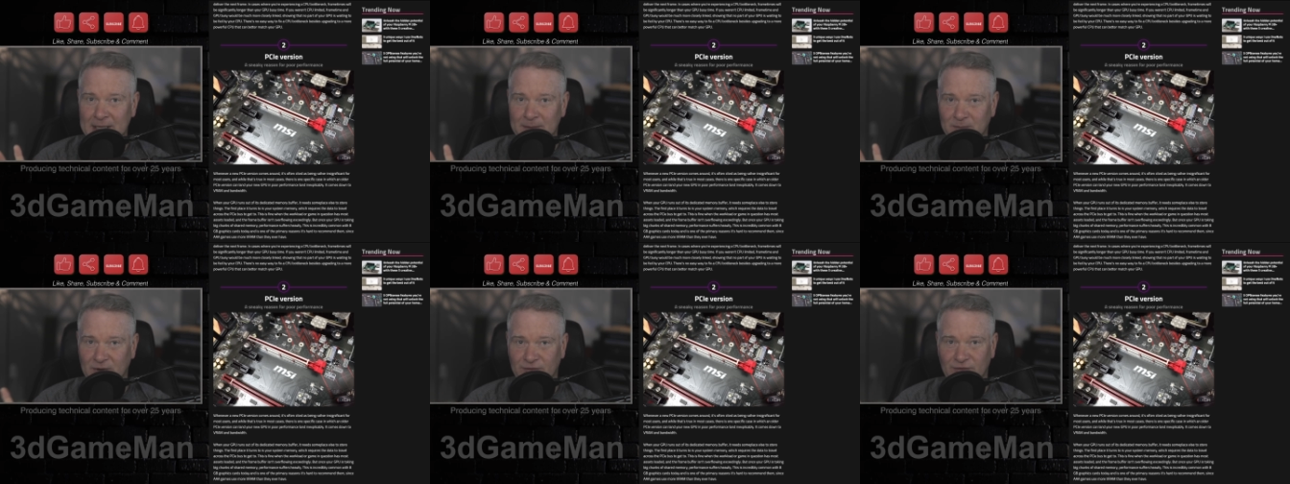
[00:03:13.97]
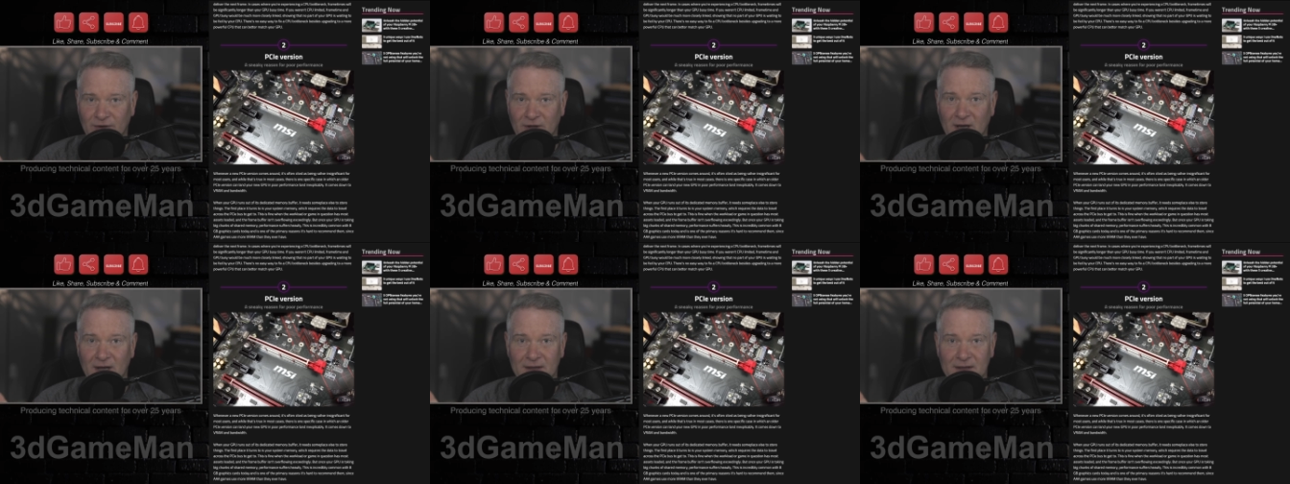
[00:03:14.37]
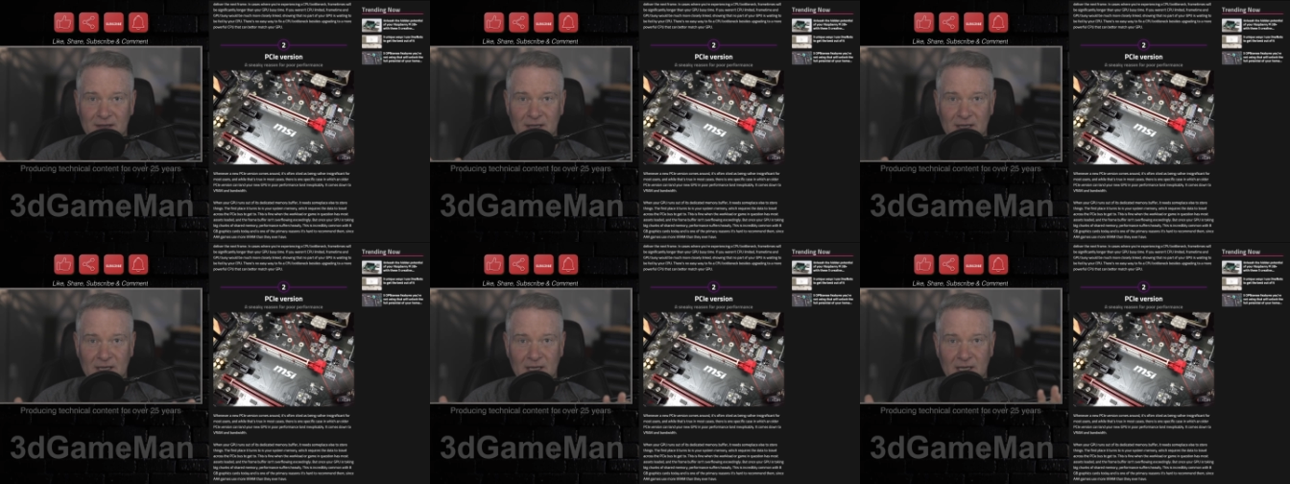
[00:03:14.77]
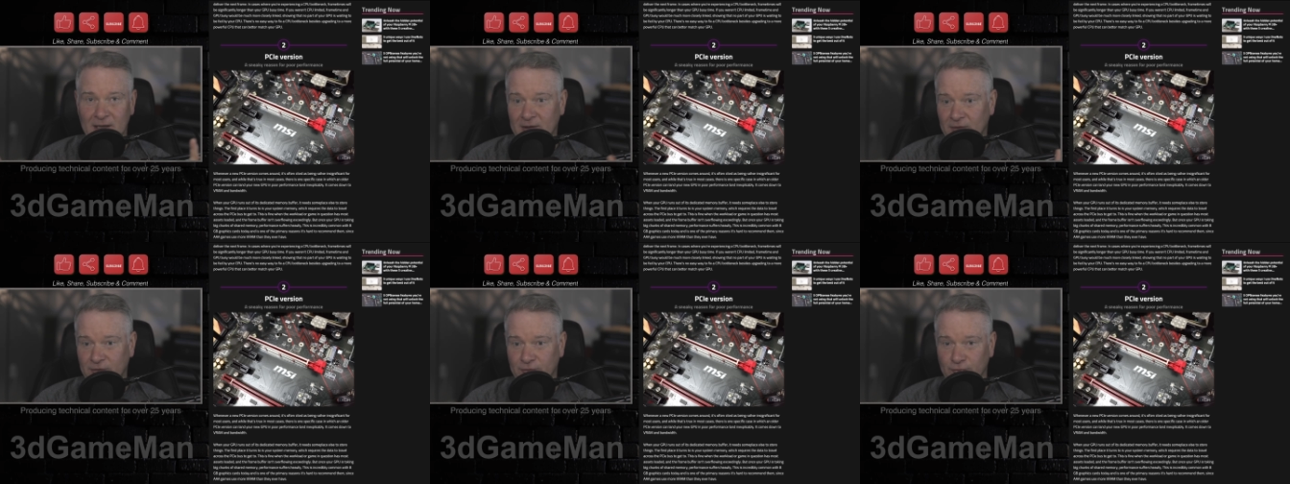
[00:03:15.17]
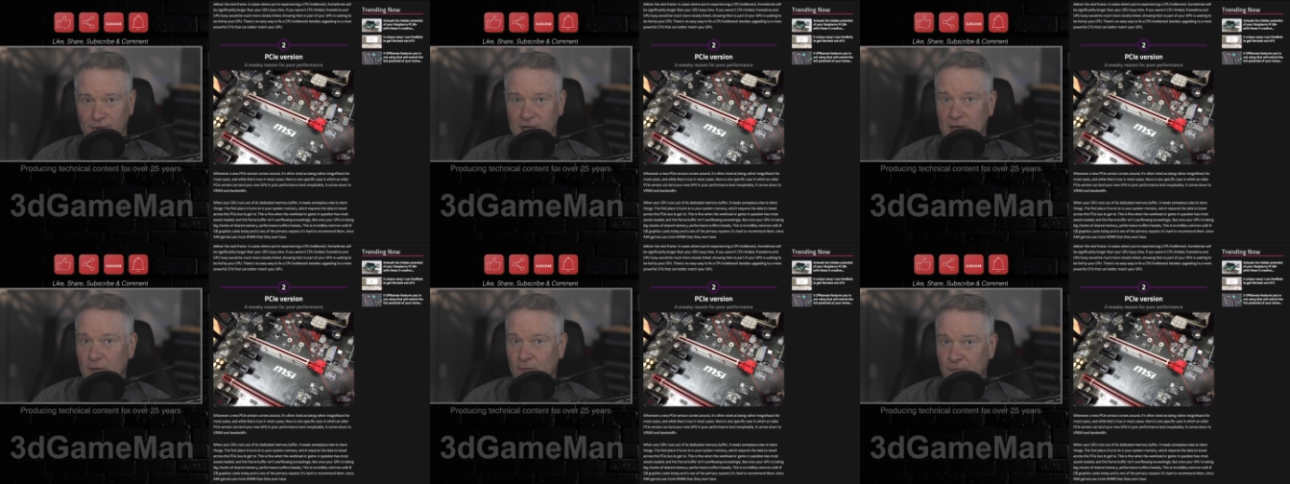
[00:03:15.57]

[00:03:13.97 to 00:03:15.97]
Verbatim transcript: PCIe 3,